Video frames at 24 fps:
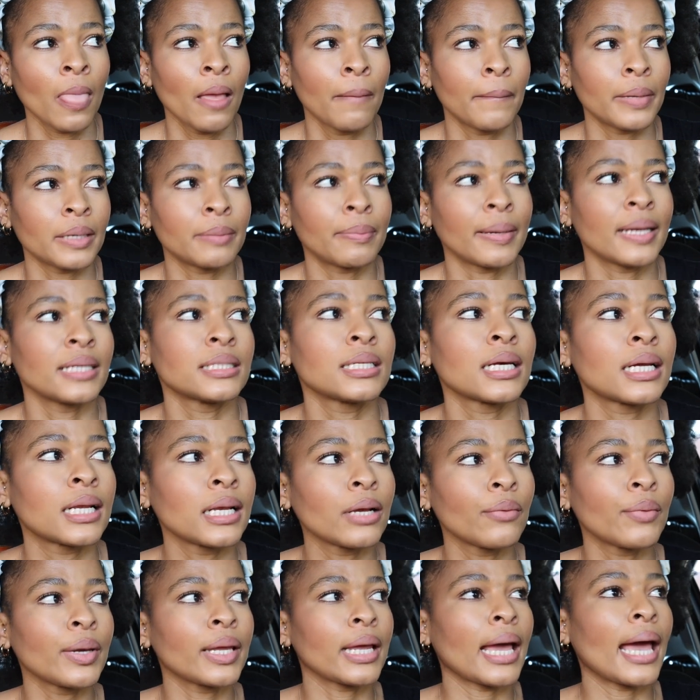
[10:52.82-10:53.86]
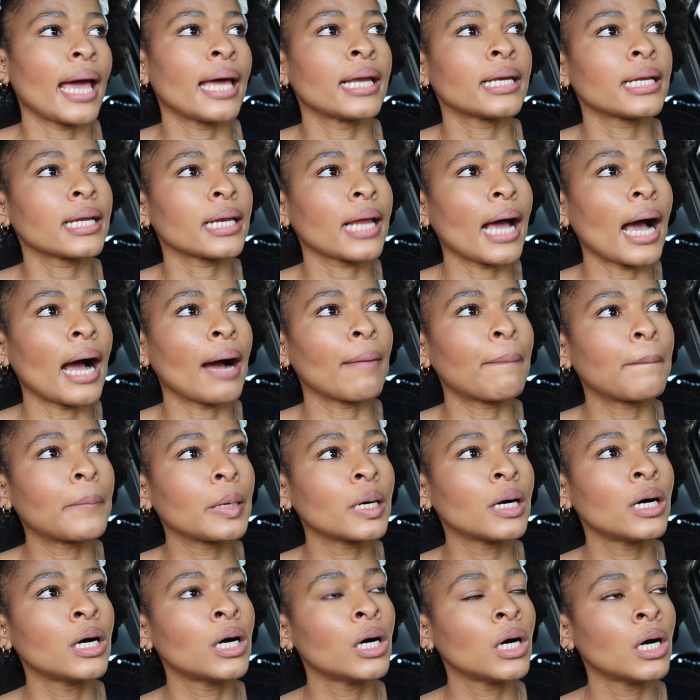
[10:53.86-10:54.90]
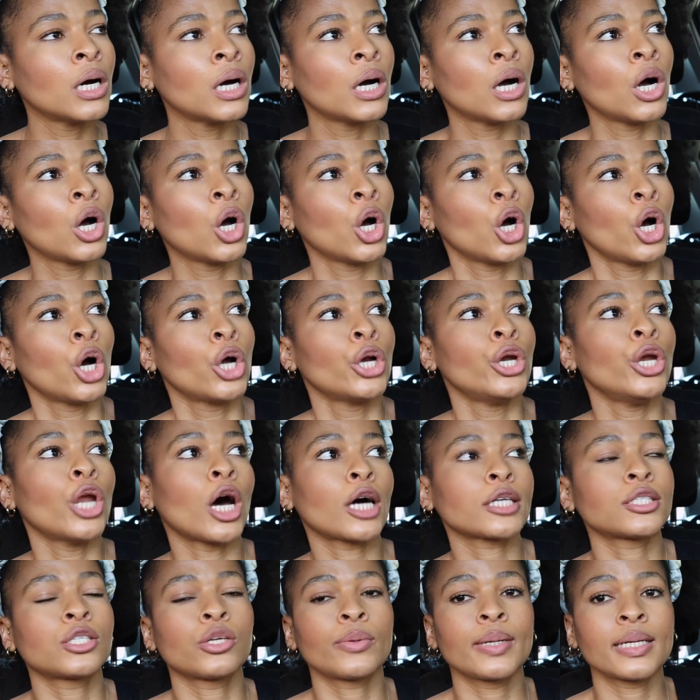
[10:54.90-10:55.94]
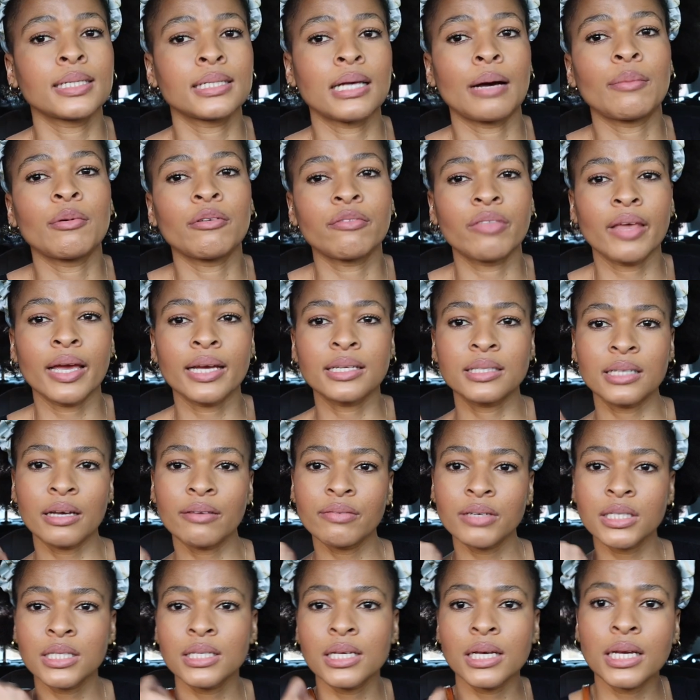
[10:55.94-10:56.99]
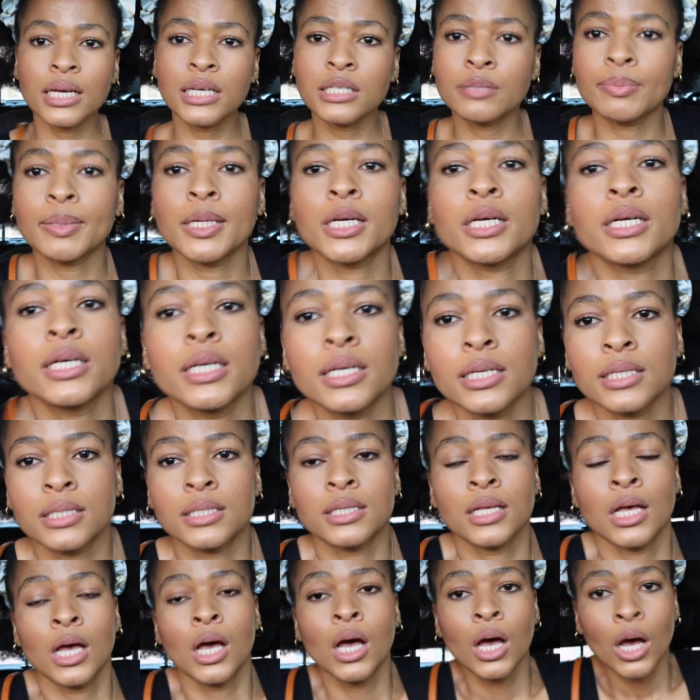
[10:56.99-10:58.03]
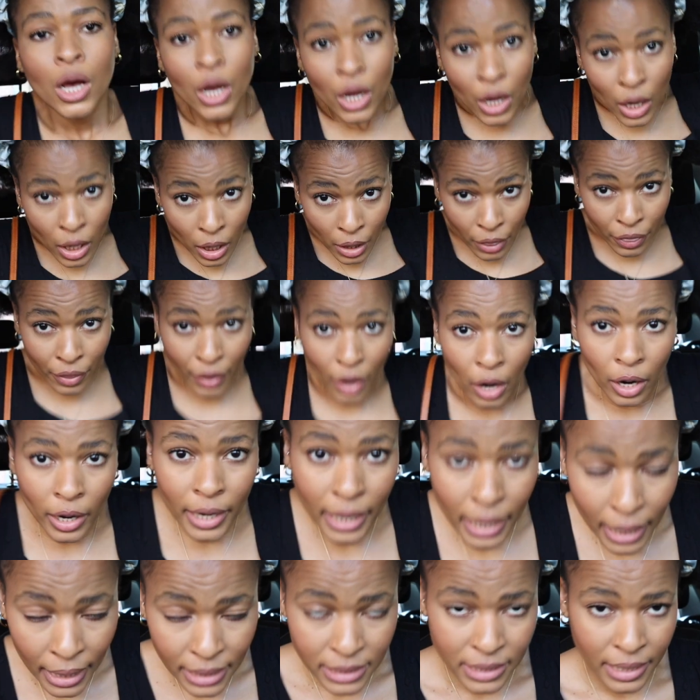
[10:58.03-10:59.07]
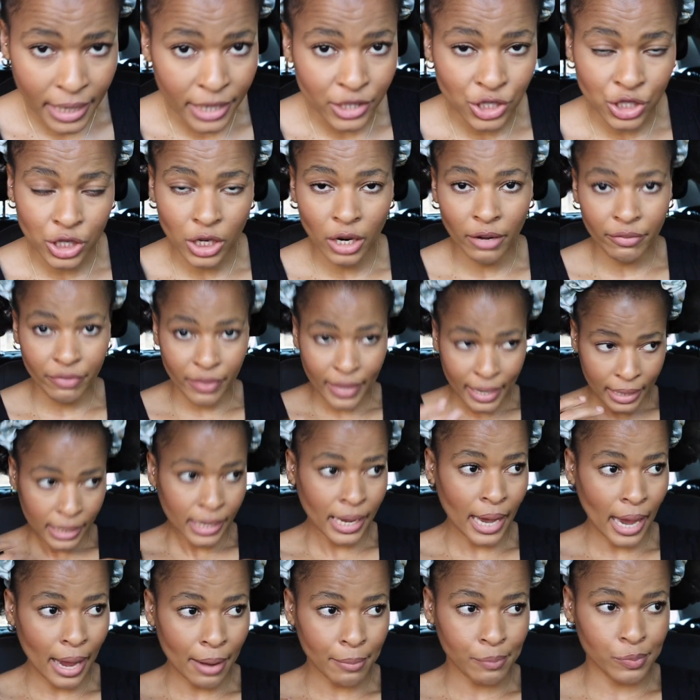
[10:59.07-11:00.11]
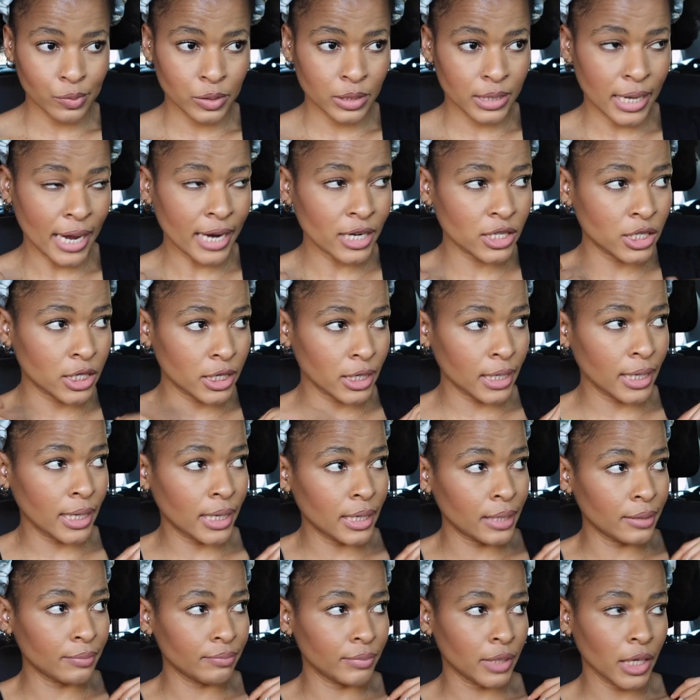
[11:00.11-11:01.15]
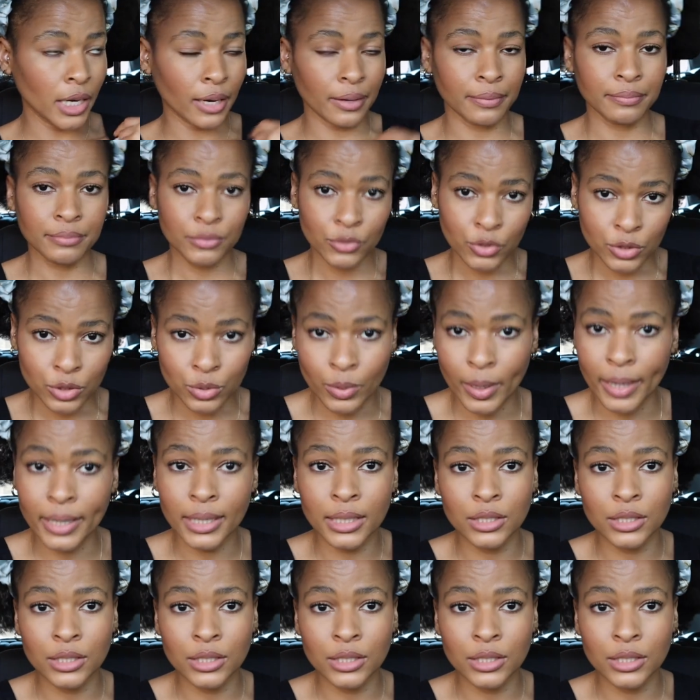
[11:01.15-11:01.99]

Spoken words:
But basically we ended up not doing some of the activities because the organization of that camp was actually, yeah, it was quite